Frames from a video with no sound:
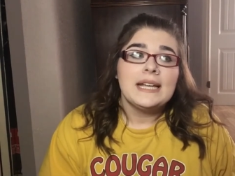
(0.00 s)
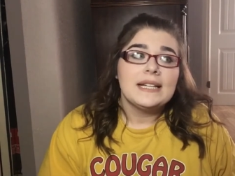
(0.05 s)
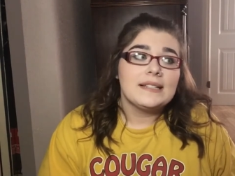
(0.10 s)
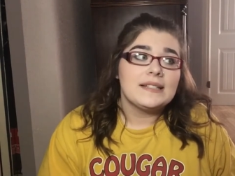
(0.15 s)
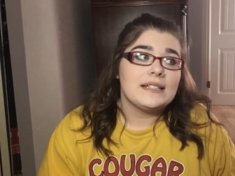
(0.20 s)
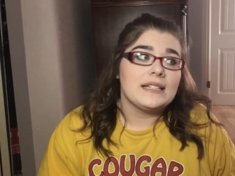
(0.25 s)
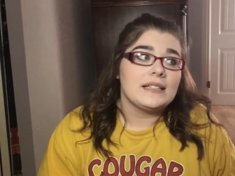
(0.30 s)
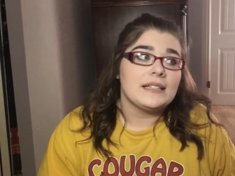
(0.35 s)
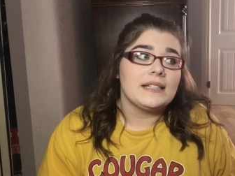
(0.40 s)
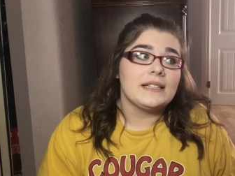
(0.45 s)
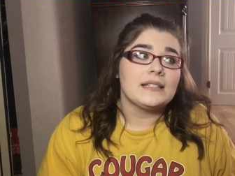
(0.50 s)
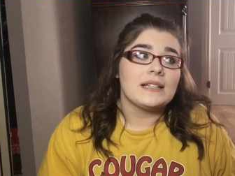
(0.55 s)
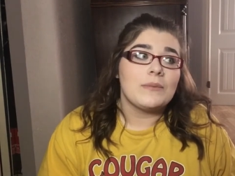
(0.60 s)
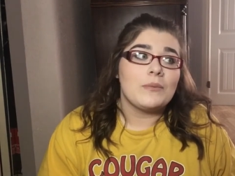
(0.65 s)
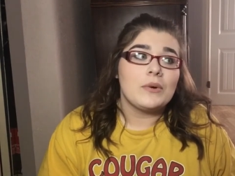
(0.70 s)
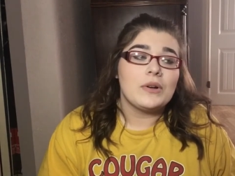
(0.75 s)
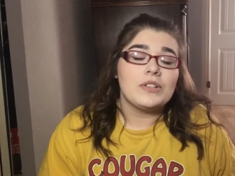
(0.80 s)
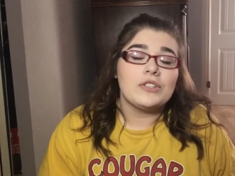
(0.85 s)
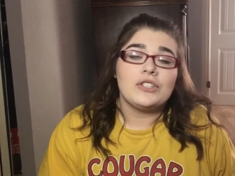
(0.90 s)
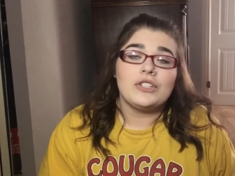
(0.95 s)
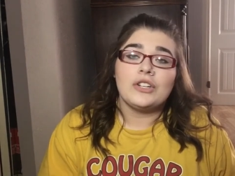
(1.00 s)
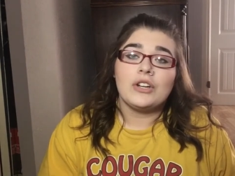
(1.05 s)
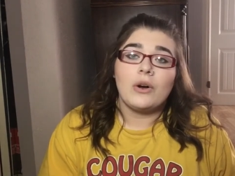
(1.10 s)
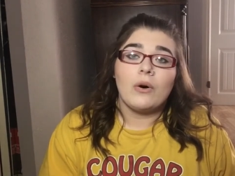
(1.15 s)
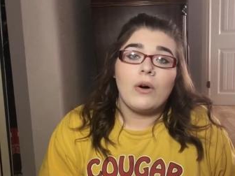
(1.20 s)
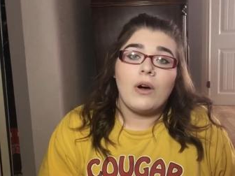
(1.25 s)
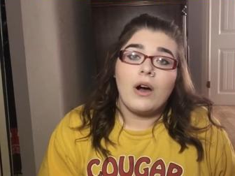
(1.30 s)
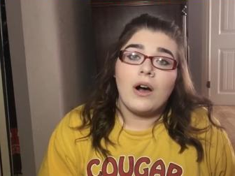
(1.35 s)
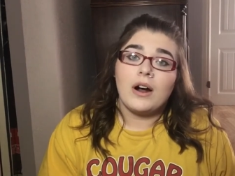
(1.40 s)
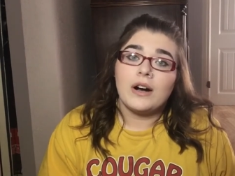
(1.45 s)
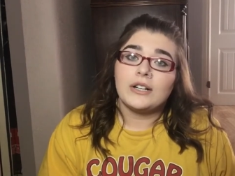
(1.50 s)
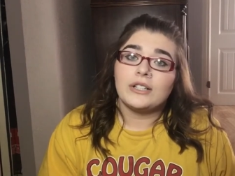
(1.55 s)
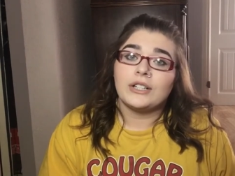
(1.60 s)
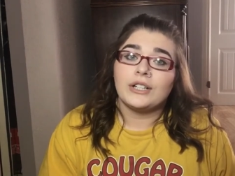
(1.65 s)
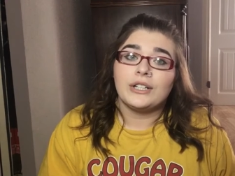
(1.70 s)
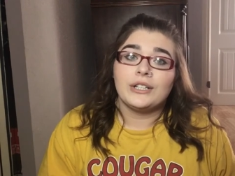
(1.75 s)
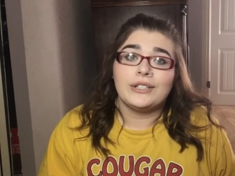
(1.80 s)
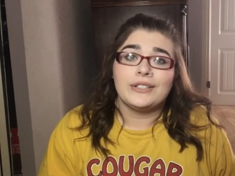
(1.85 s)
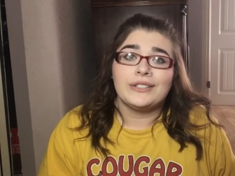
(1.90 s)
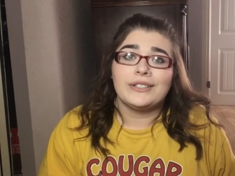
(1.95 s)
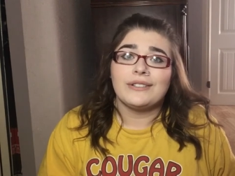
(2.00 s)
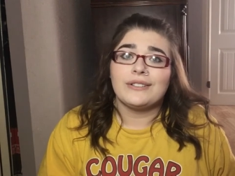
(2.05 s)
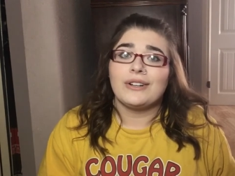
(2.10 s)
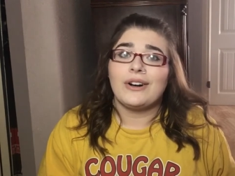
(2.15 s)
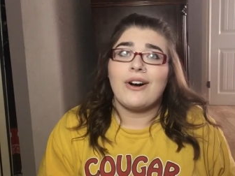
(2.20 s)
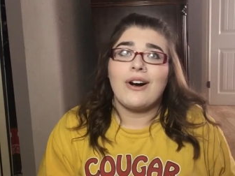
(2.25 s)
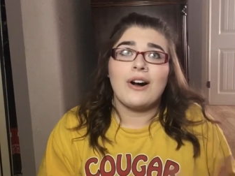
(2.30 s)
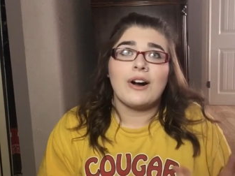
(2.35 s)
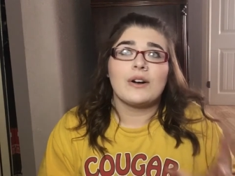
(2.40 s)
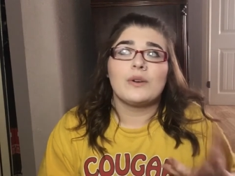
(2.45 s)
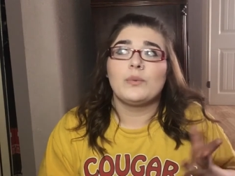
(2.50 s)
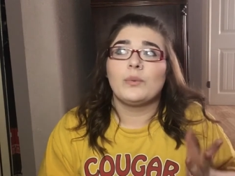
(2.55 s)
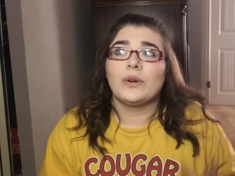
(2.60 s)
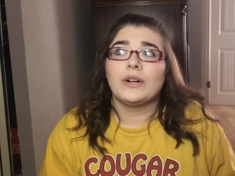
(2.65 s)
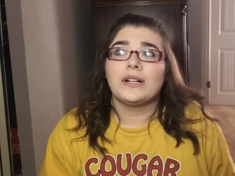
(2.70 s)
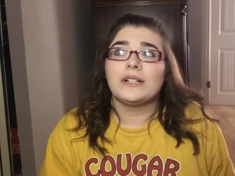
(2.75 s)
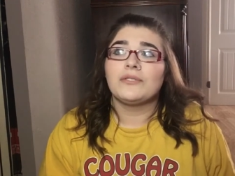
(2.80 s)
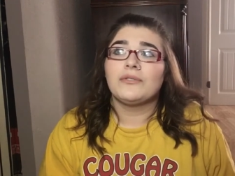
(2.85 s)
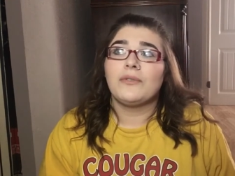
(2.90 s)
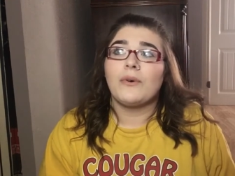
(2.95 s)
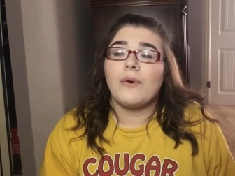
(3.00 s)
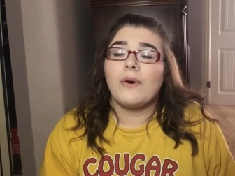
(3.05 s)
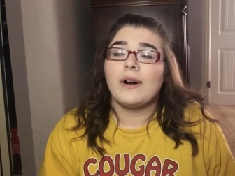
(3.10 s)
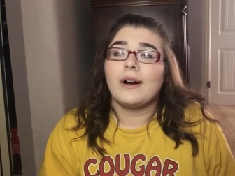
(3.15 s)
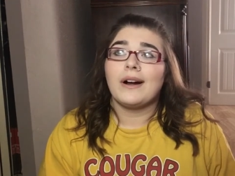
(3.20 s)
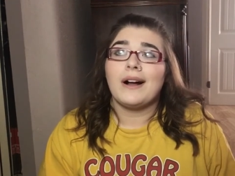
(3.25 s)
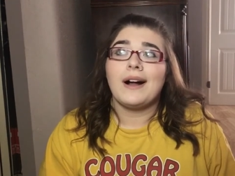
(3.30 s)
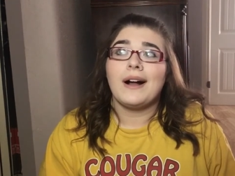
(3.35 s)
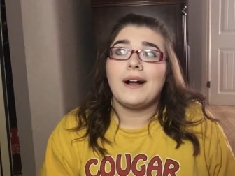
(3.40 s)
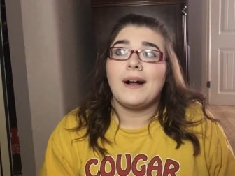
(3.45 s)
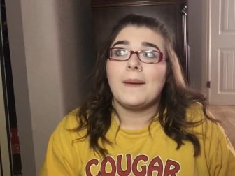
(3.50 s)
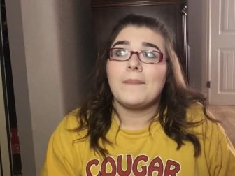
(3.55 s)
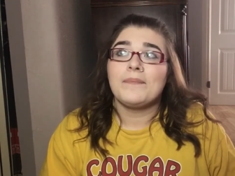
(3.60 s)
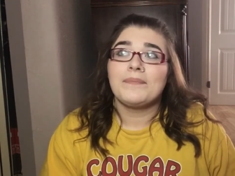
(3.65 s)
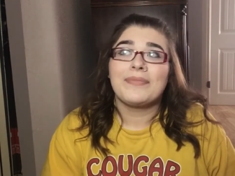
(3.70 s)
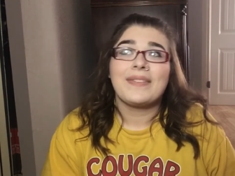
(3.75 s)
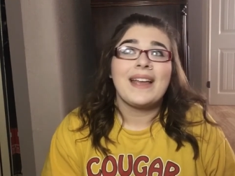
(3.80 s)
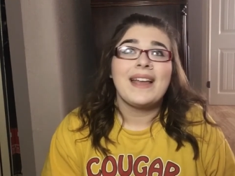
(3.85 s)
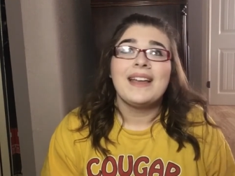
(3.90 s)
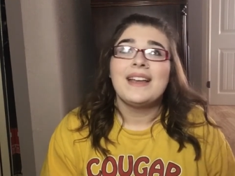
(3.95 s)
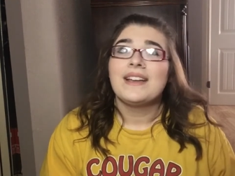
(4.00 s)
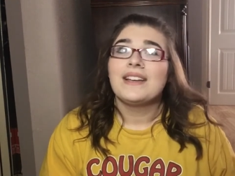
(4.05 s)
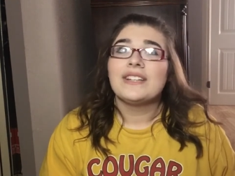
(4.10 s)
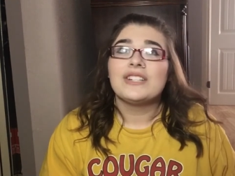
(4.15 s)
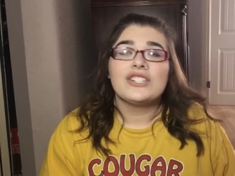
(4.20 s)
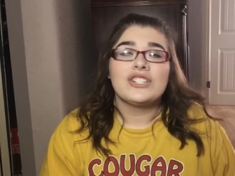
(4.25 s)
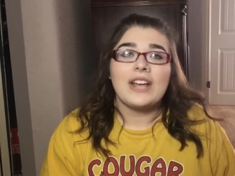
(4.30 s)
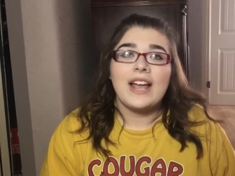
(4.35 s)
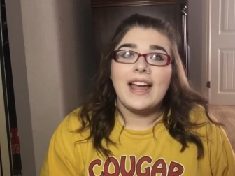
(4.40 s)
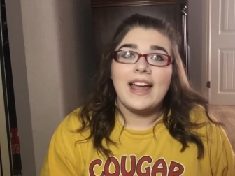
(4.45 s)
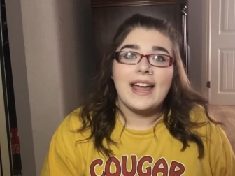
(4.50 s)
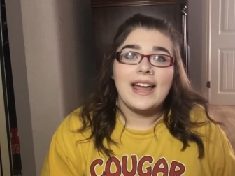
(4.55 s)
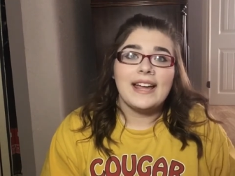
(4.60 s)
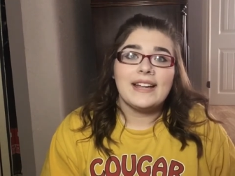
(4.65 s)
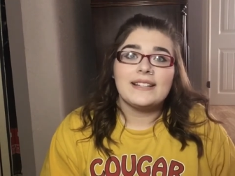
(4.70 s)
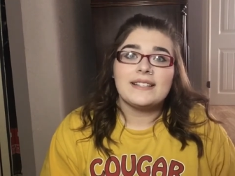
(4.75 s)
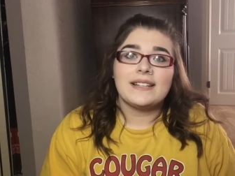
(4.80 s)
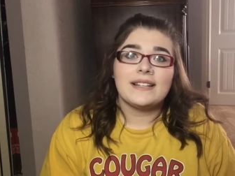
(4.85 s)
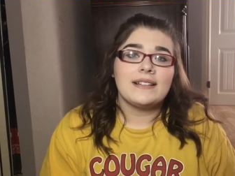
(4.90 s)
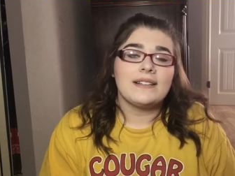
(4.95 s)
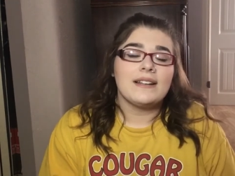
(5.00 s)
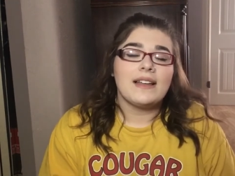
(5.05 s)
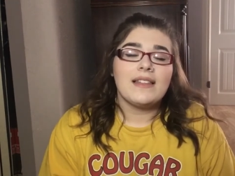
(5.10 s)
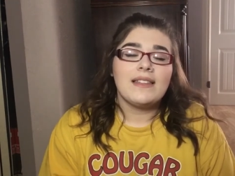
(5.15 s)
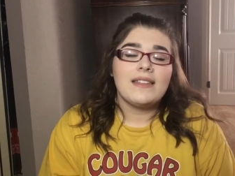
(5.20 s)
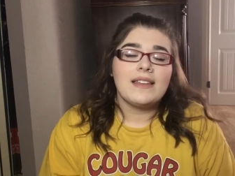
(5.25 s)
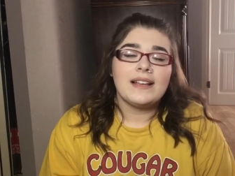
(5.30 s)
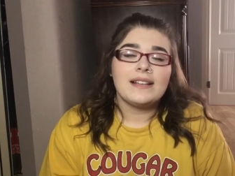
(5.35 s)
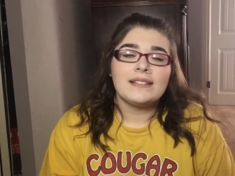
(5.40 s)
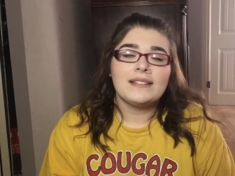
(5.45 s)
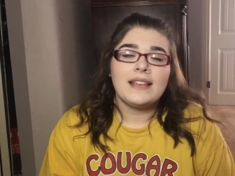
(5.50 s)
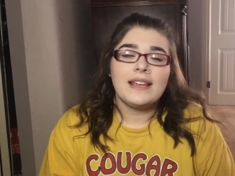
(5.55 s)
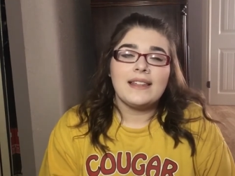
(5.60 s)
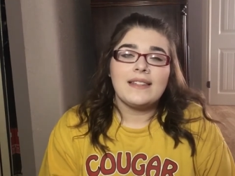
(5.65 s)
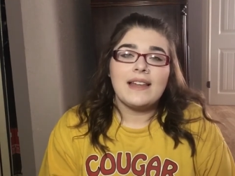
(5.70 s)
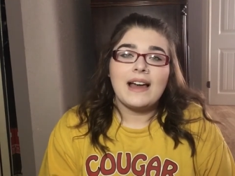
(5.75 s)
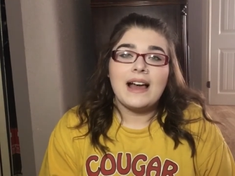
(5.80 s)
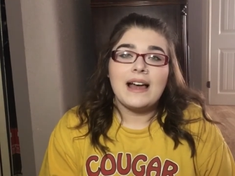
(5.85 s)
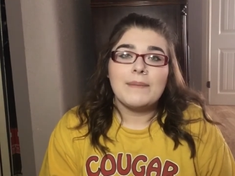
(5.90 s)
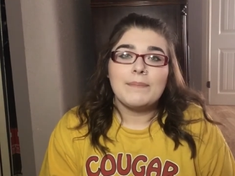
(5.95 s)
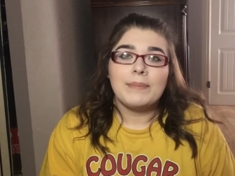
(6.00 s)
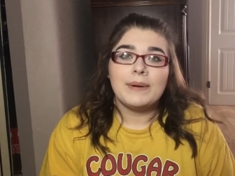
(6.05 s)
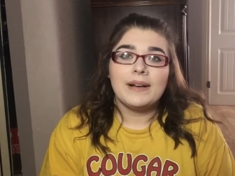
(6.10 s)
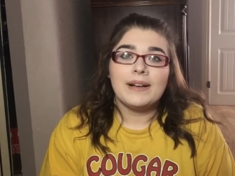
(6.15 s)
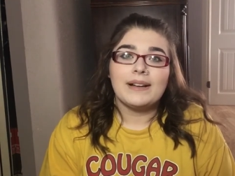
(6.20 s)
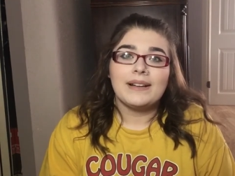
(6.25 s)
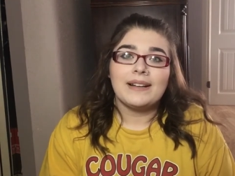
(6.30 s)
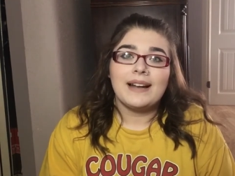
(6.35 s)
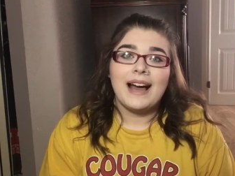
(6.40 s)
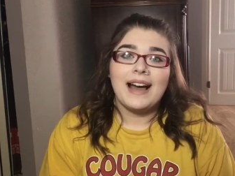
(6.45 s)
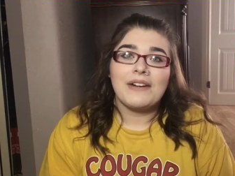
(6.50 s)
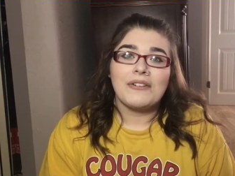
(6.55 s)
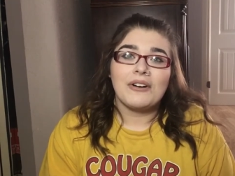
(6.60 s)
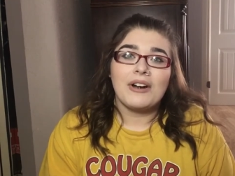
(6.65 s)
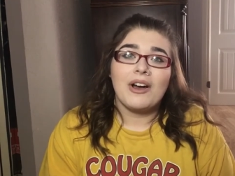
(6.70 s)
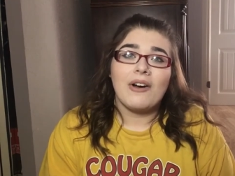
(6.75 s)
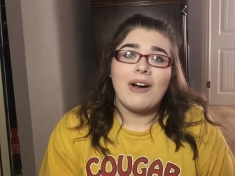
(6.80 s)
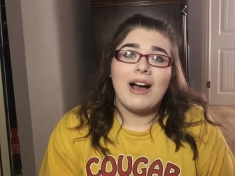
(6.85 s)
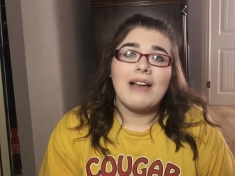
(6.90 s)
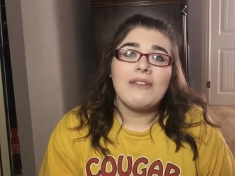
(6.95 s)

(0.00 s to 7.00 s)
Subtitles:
stealing someone's, you know, hard worked for shades and things like that, but I don't know.